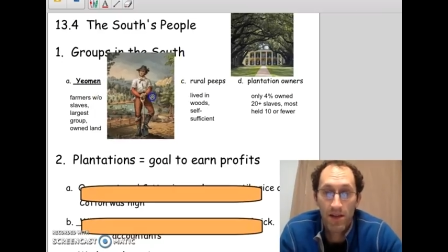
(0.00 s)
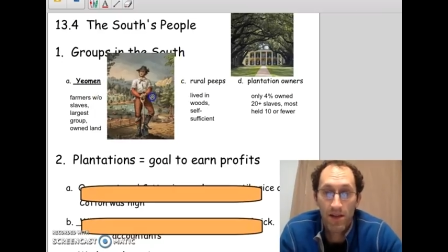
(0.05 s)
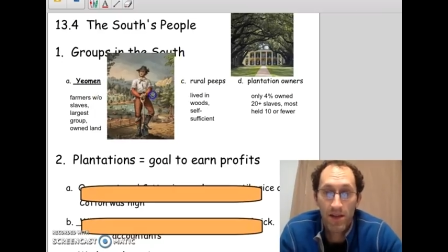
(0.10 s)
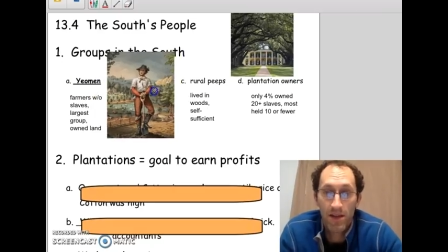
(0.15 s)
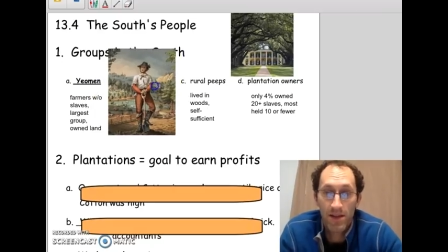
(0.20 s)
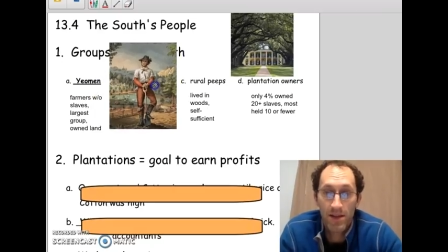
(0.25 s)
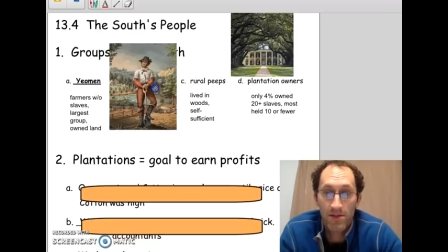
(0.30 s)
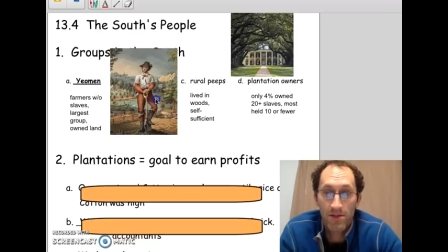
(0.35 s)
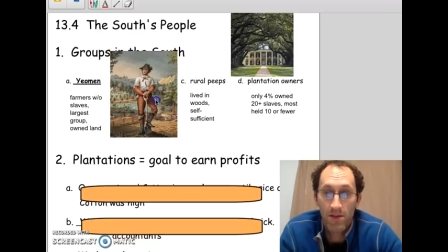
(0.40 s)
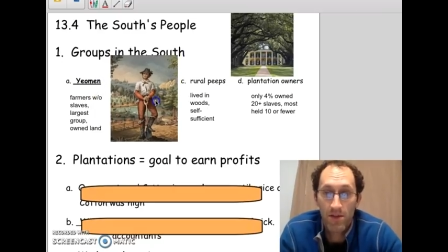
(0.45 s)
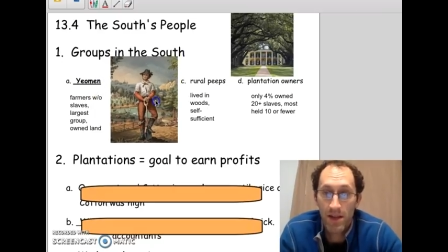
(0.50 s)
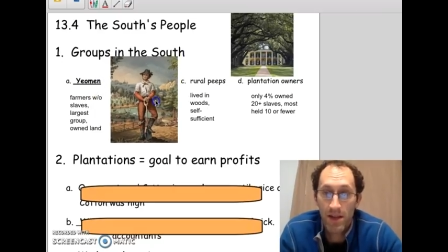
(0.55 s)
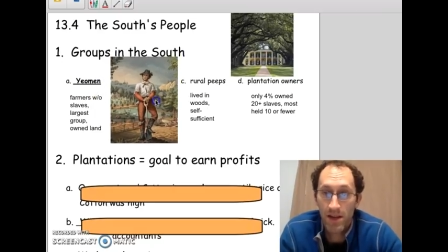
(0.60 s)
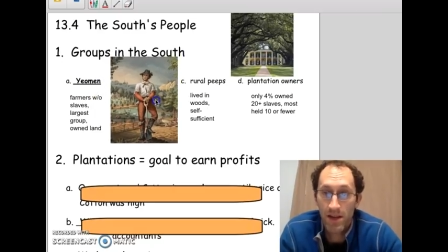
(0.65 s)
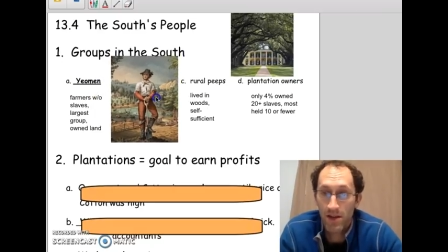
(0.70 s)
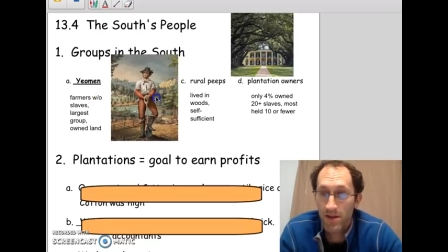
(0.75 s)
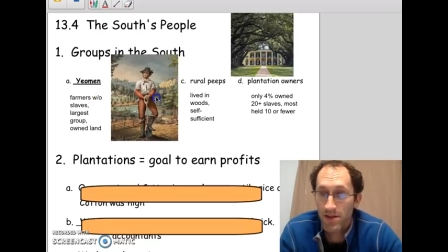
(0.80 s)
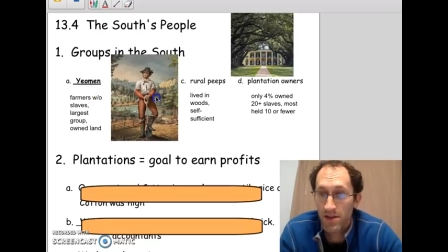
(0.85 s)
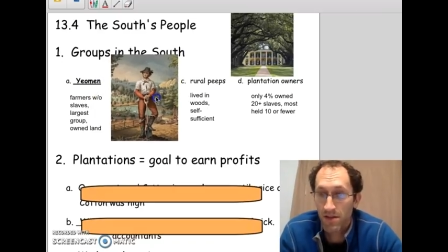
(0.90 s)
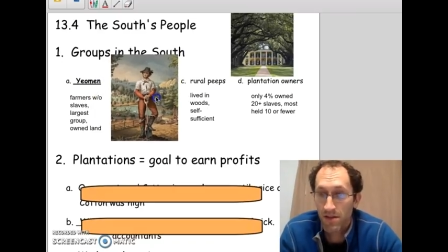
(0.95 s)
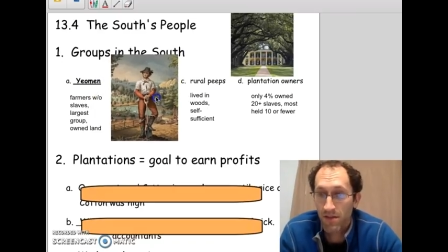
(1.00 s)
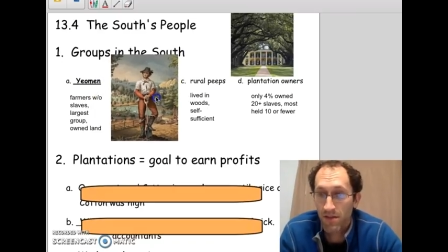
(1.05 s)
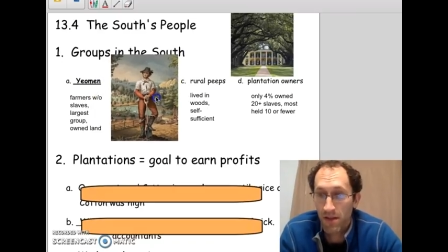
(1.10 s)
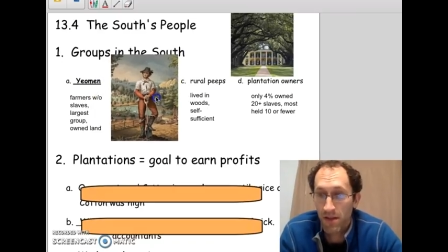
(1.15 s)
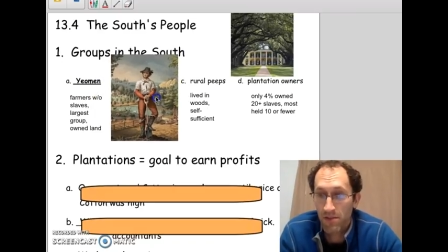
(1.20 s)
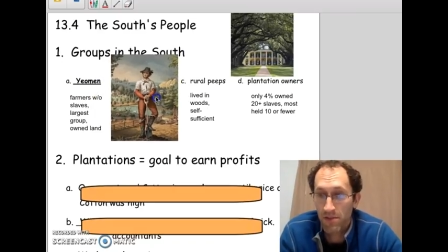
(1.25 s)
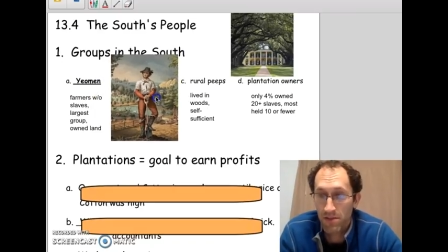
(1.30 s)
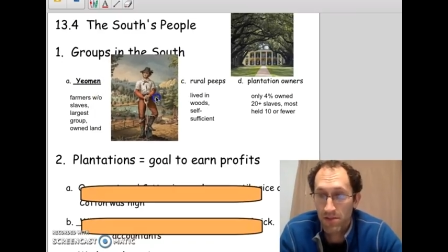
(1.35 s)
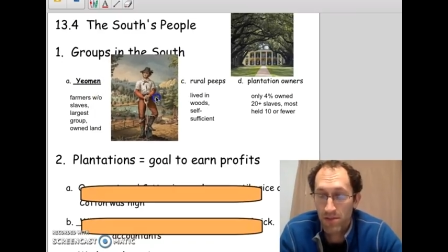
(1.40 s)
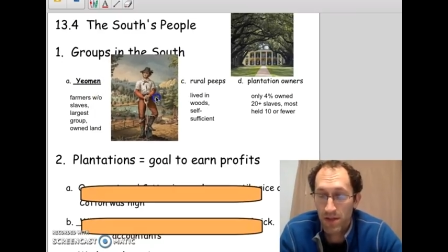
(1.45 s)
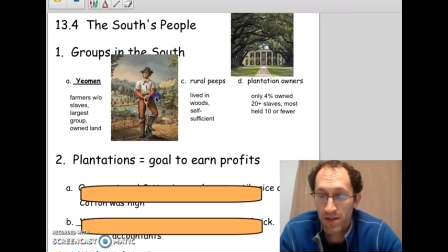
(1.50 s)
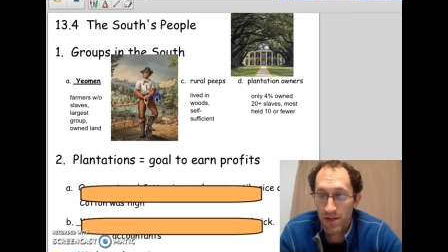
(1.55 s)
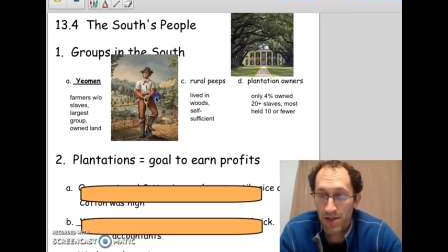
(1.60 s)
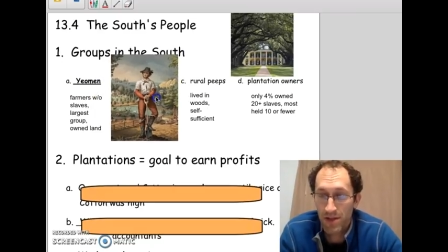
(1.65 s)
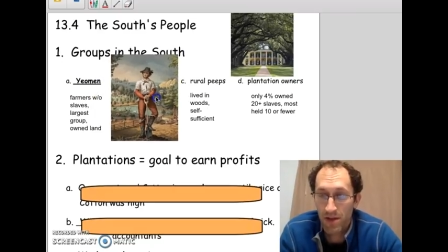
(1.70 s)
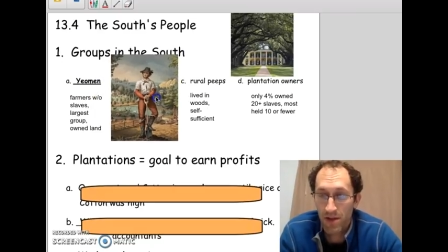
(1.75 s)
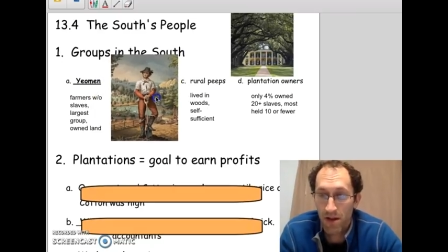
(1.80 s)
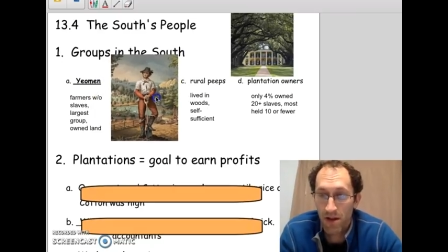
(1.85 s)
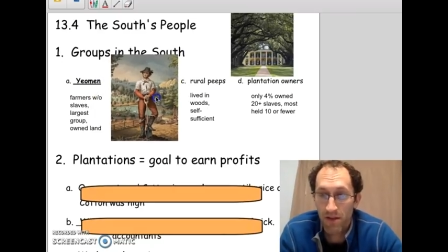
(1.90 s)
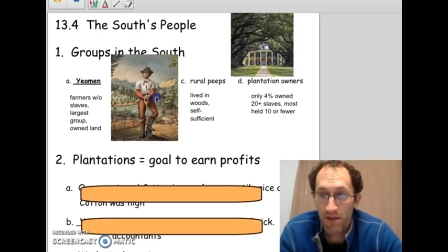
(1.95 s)
this right here is the famous
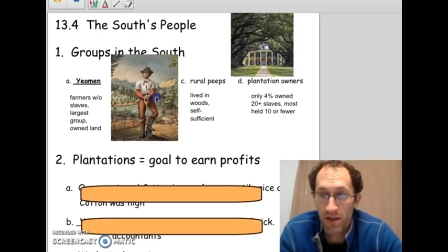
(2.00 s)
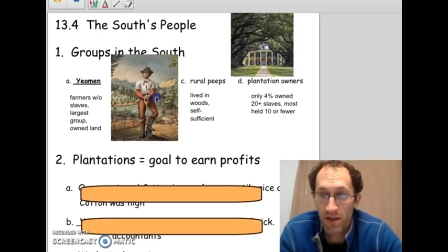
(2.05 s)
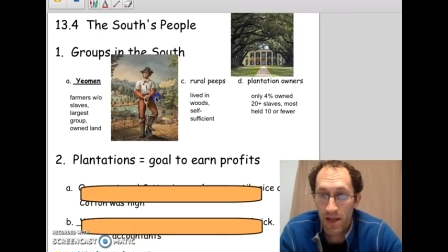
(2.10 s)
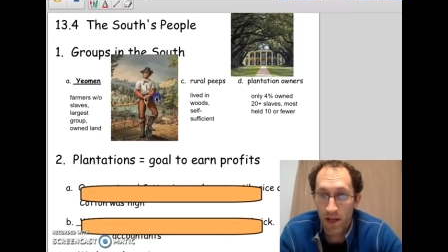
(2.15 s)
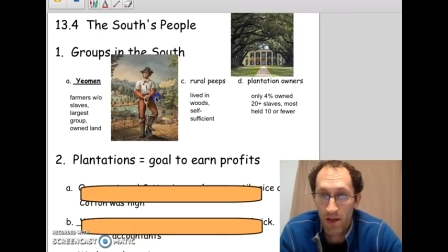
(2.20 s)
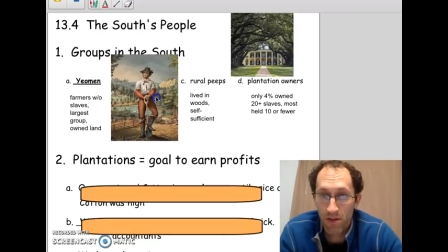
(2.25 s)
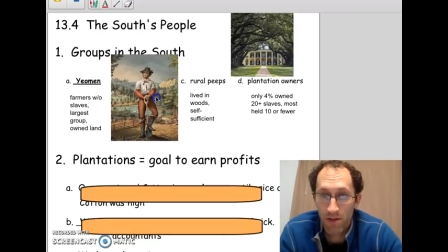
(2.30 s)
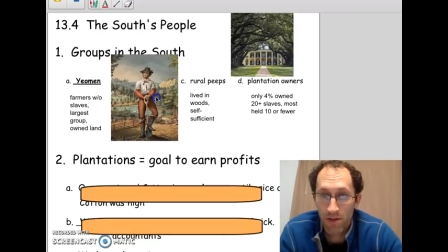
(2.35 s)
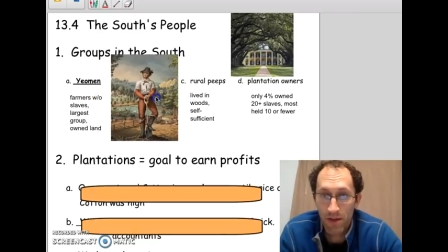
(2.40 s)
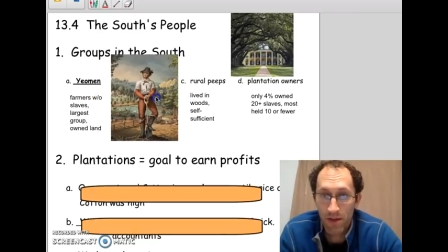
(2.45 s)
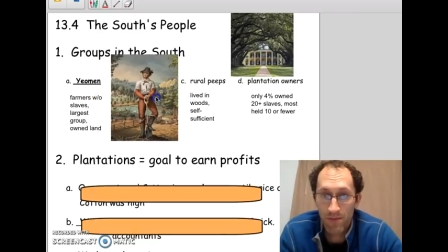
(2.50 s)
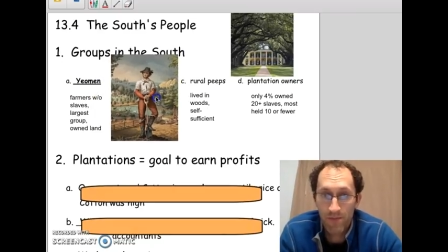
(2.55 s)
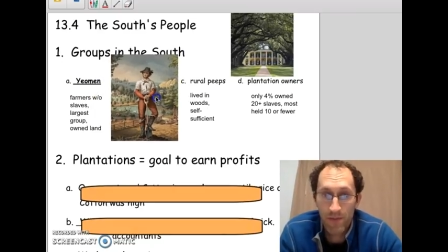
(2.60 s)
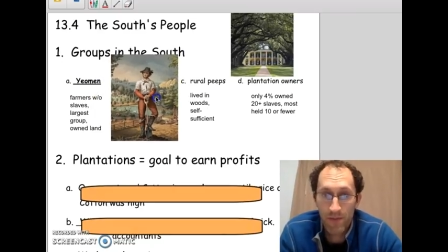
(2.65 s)
picture of a yeoman,